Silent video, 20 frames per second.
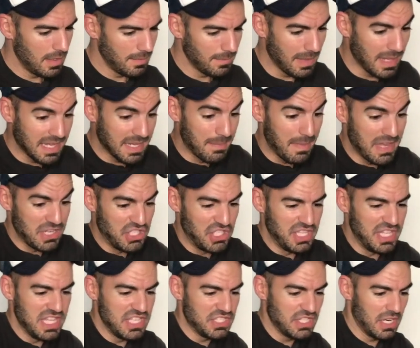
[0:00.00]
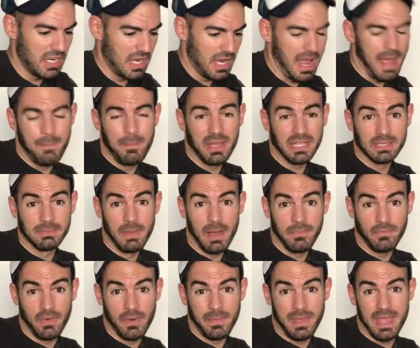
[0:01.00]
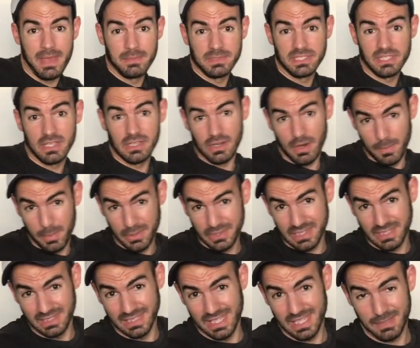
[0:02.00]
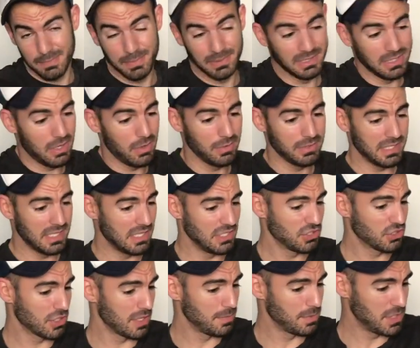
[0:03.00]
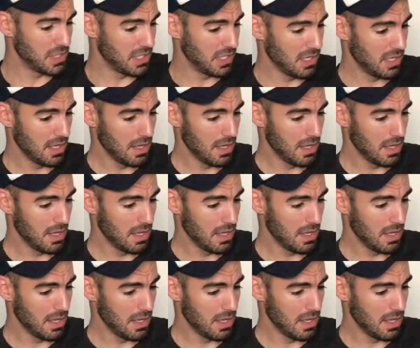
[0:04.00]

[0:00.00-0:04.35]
Like I mentioned, I picked them up from Amazon. I'll put the link below in the description.